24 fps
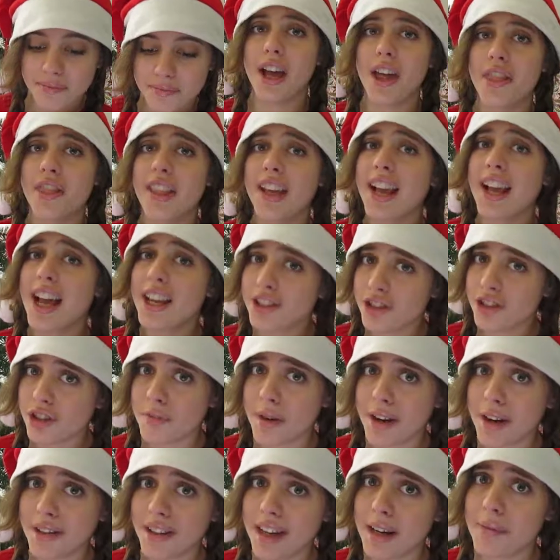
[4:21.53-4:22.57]
and they
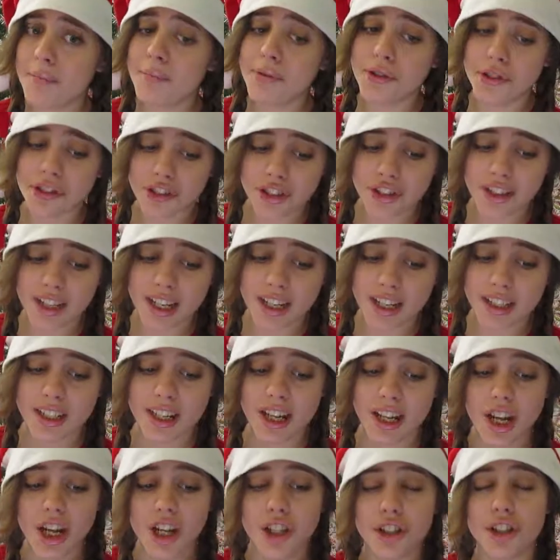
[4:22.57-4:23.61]
customarily proceed
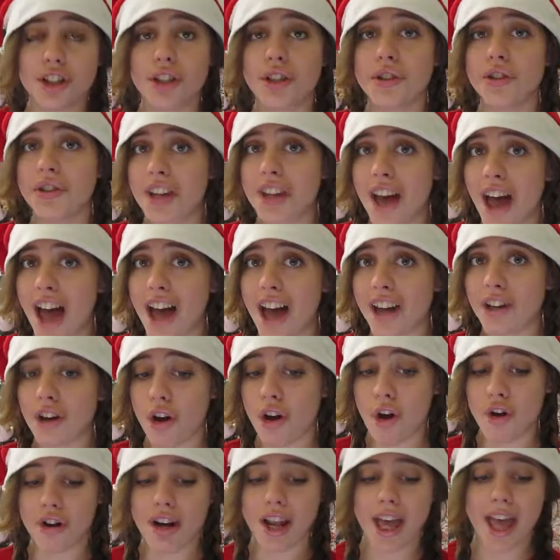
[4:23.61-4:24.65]
to tag
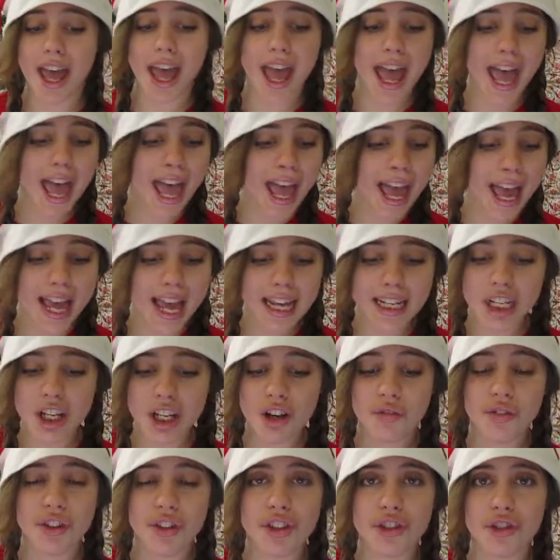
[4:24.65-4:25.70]
on any
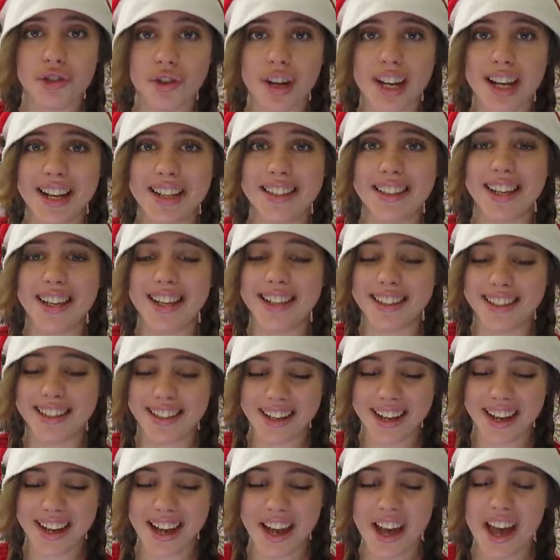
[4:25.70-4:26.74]
of the strings they
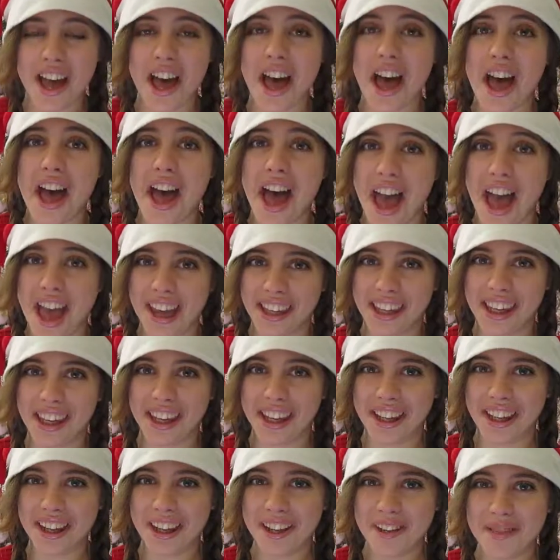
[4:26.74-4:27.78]
see
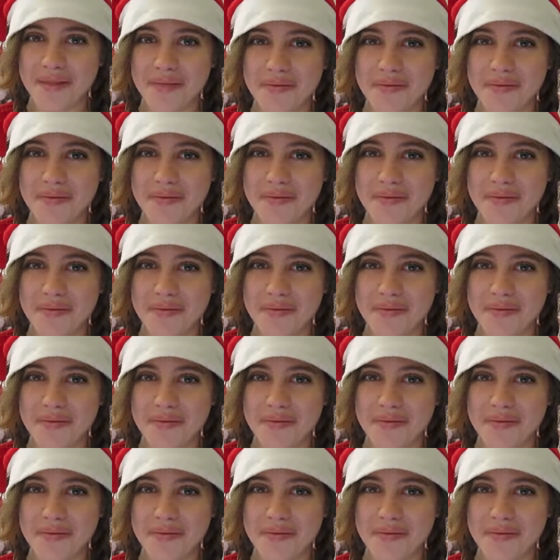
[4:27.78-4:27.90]
hanging.